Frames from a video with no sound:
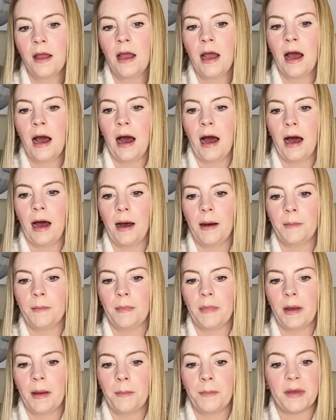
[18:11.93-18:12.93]

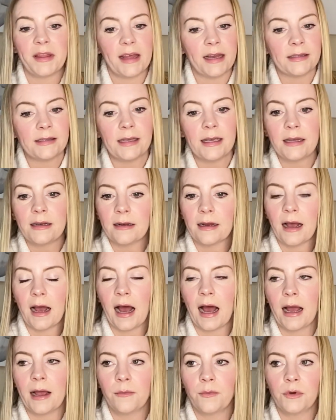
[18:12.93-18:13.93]
but that's it.
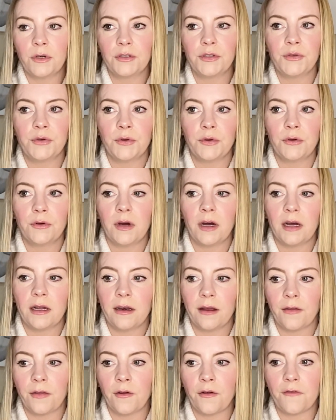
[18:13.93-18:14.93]
I will do
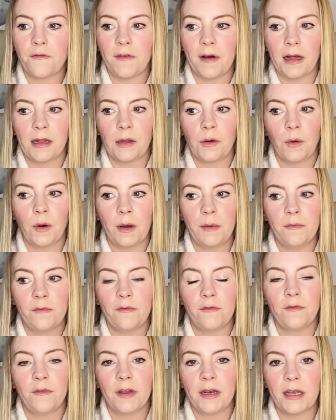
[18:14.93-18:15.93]
another
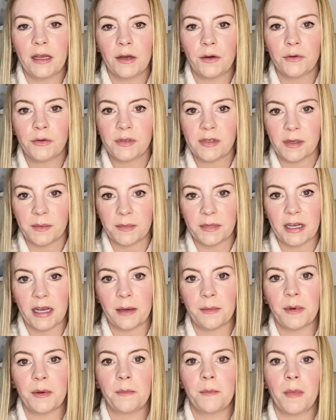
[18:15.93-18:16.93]
follow-up video
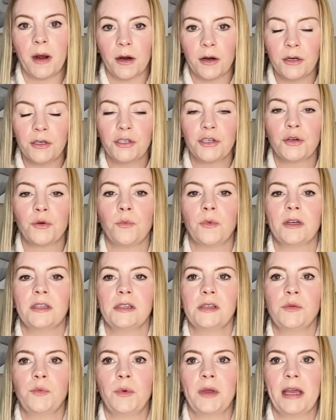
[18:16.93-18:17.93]
sometime in March
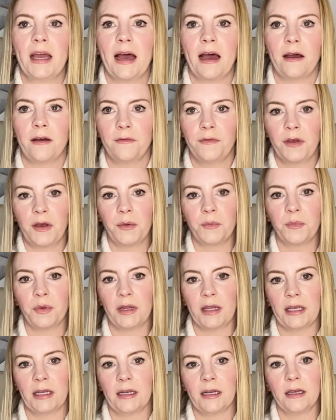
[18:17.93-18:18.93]
once we have
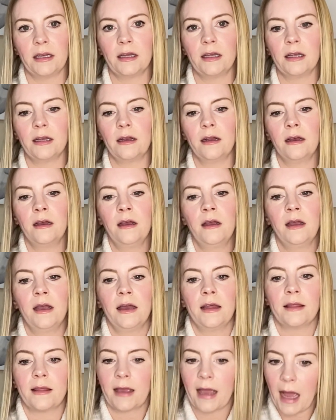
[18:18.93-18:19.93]
completed
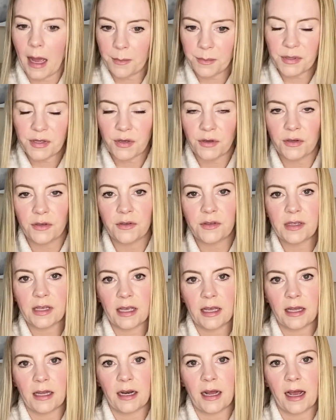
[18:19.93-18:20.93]
the capsules
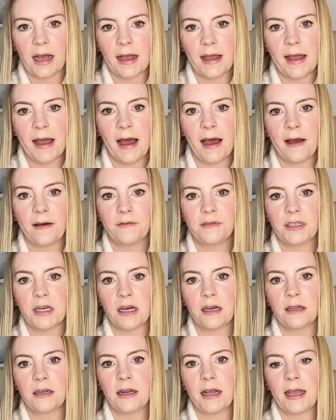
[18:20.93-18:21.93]
and I have
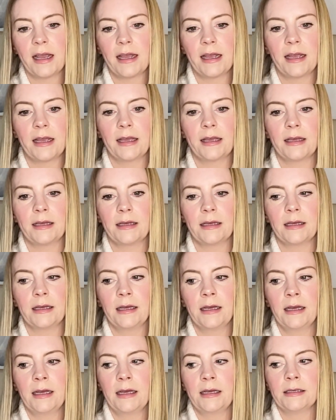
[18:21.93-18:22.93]
done a
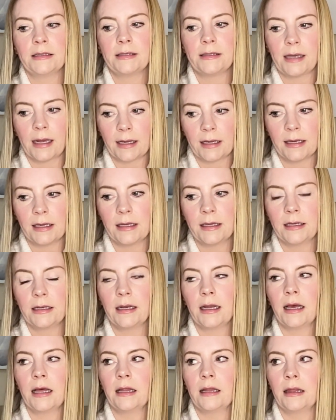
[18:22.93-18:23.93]
second
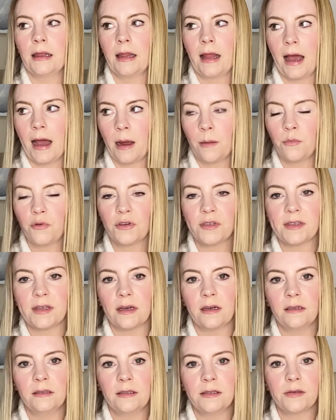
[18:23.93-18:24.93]
lab
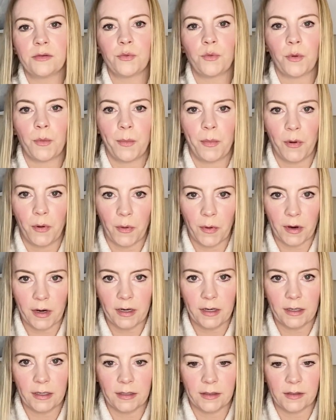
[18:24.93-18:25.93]
results
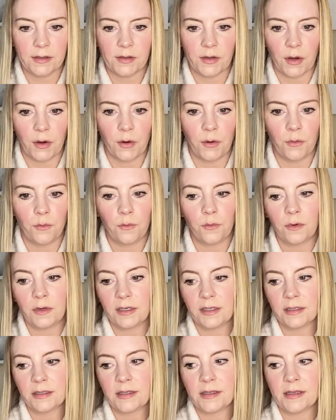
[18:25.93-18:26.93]
report. And so
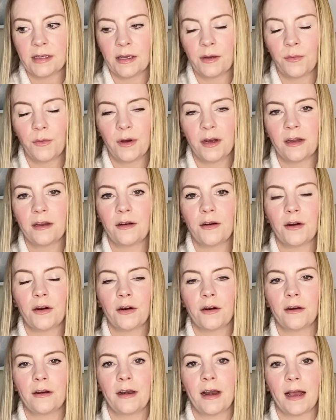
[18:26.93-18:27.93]
we'll see what
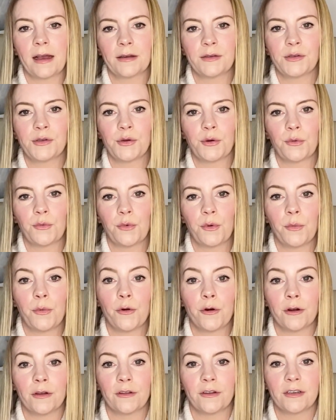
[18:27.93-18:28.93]
her next
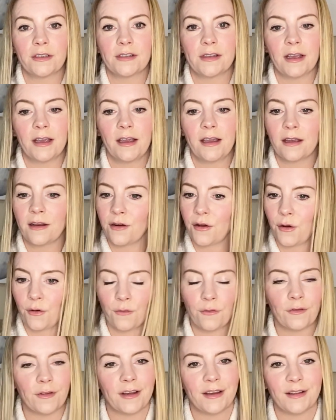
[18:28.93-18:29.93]
report looks like and
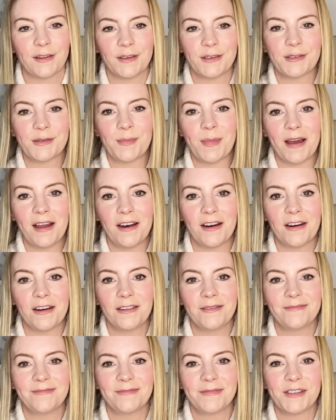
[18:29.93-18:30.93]
hopefully it looks
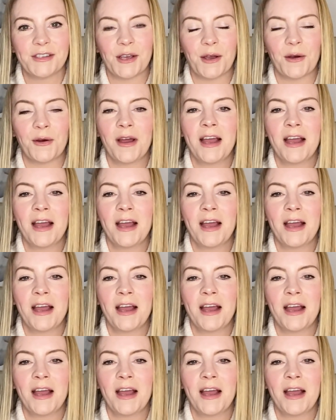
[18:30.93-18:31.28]
better. So